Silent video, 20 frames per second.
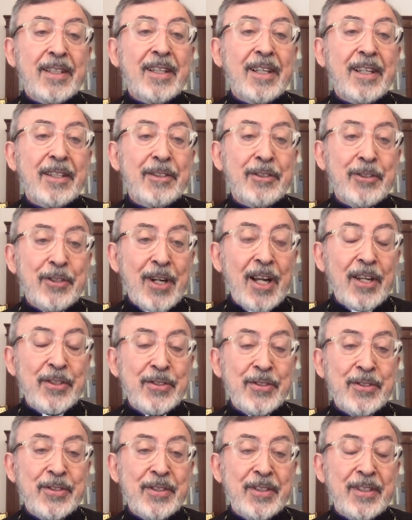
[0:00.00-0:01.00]

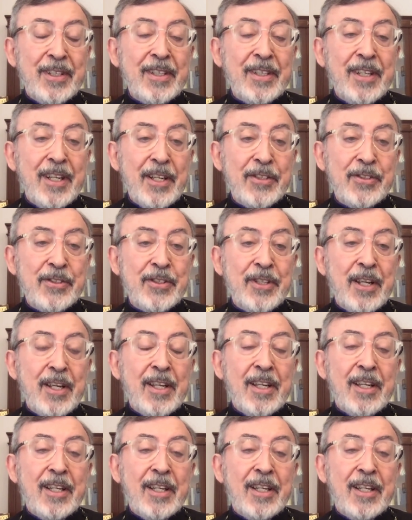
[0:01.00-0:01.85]
Christ in his